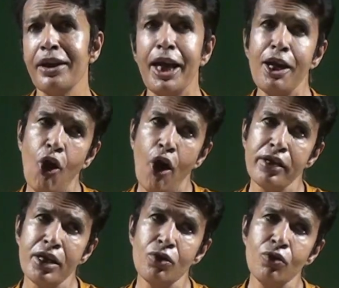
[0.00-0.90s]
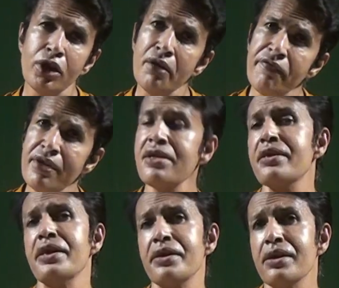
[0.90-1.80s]
in order to confront
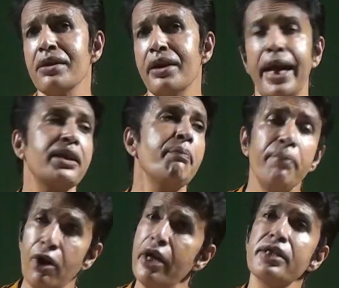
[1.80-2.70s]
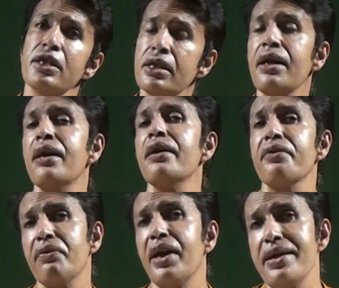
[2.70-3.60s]
it, like the poet
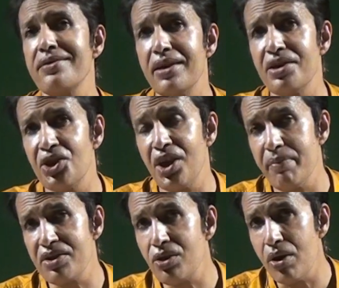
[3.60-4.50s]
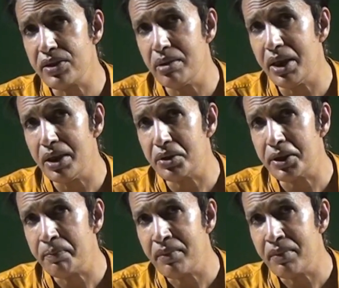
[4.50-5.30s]
does, as Seamus talks about.